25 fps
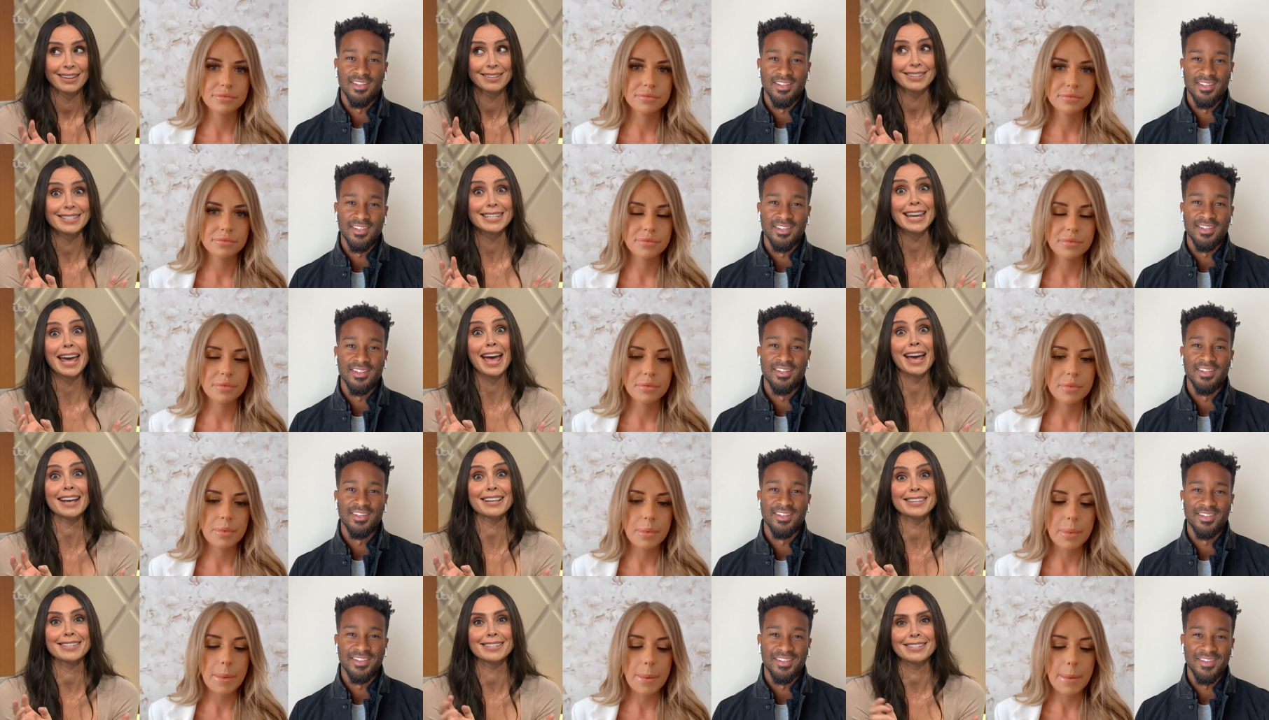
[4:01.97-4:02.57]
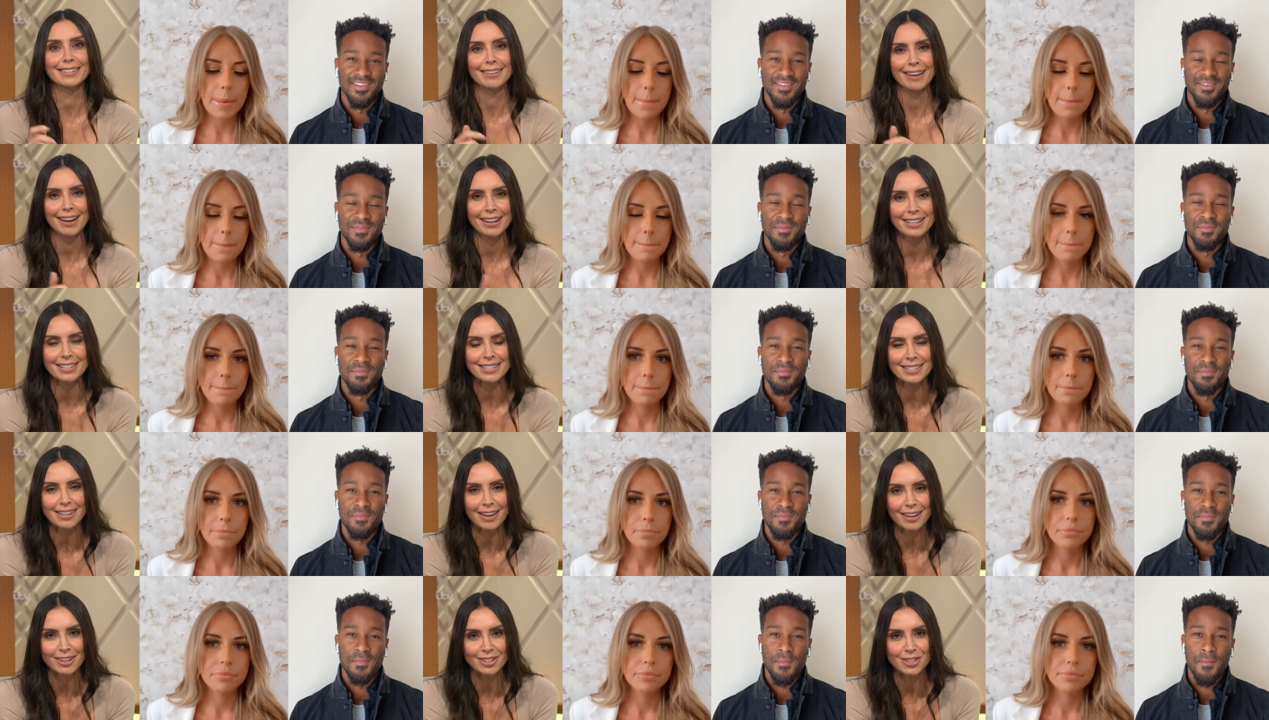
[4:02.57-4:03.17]
Speaker 1: test as
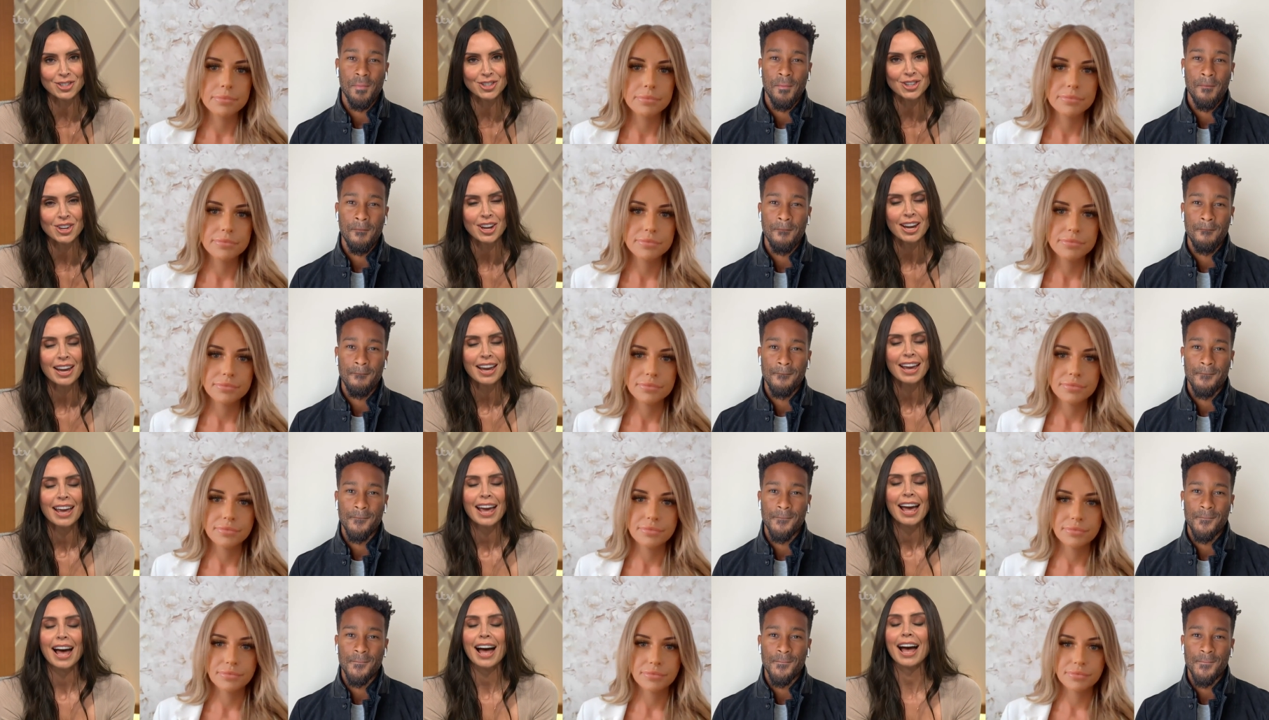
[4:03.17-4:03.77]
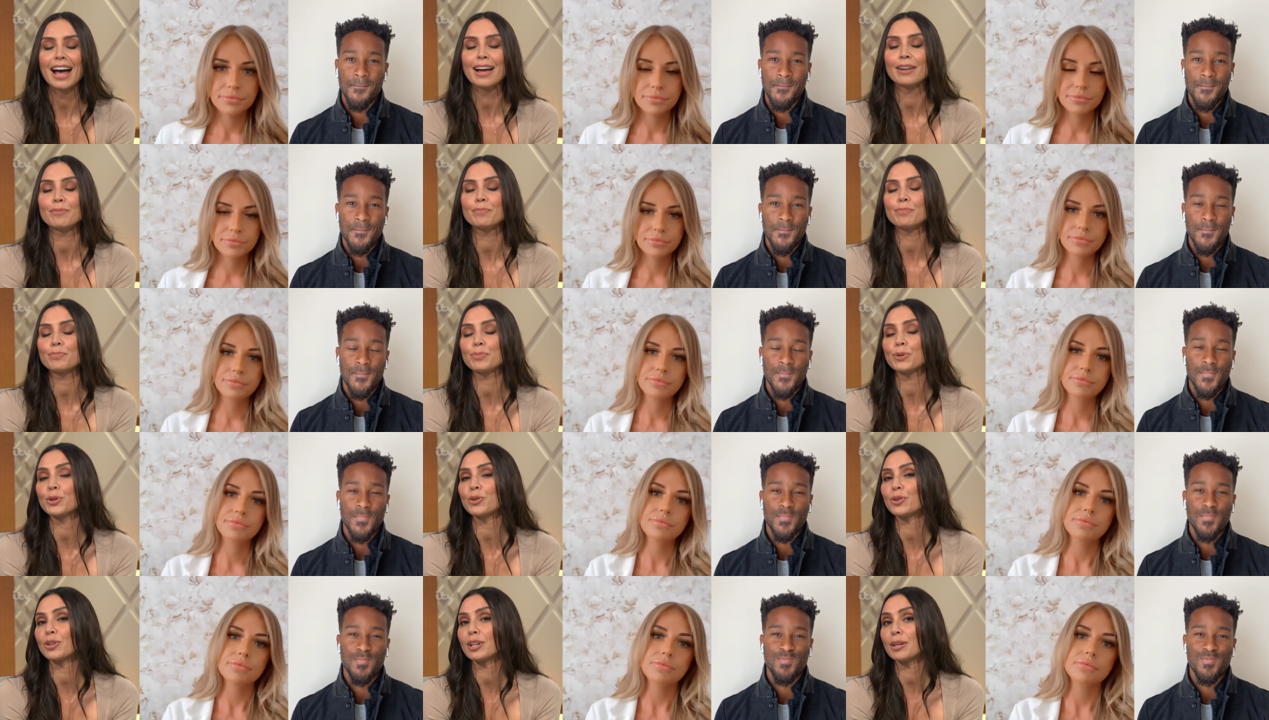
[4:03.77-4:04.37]
such. And
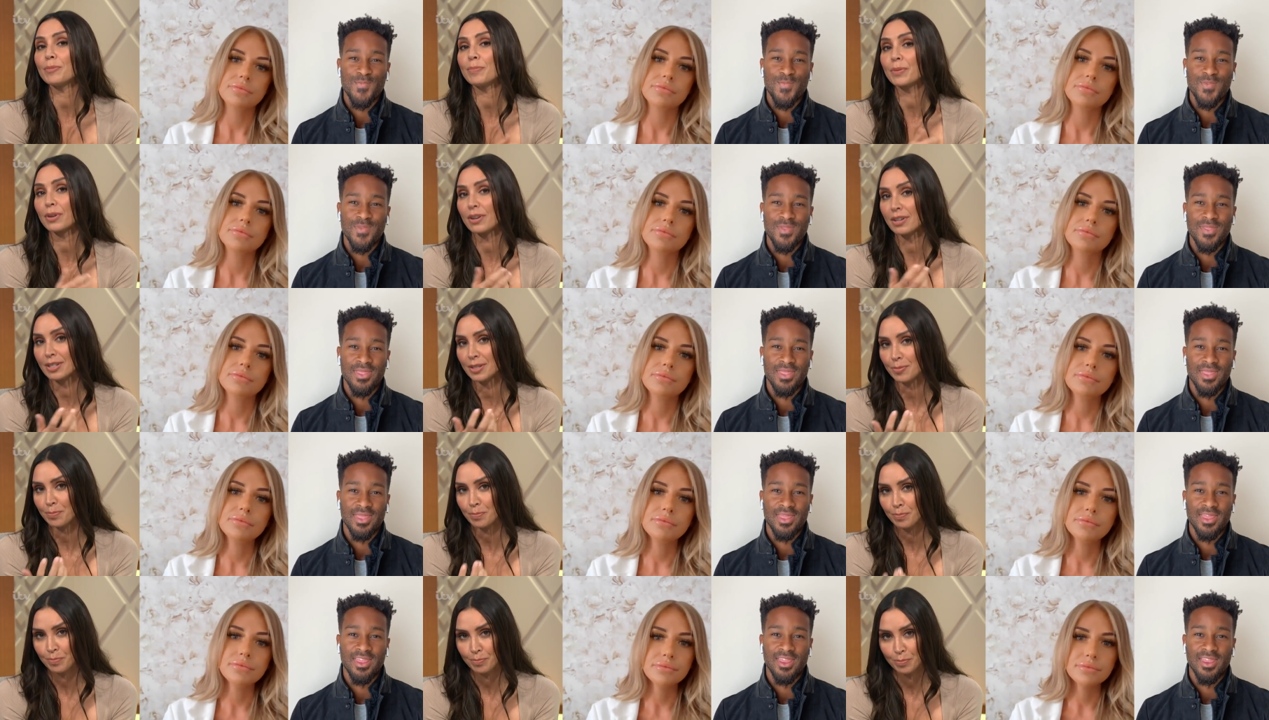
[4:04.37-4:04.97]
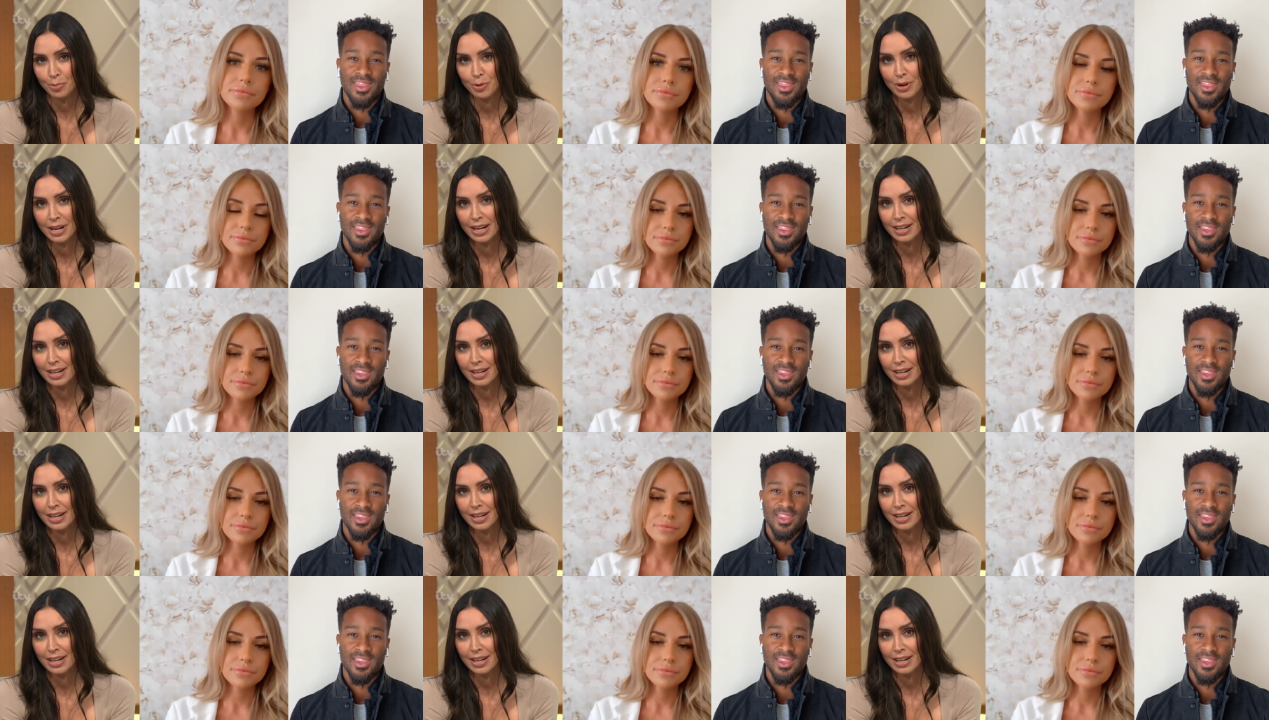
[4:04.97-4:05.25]
purely because Priya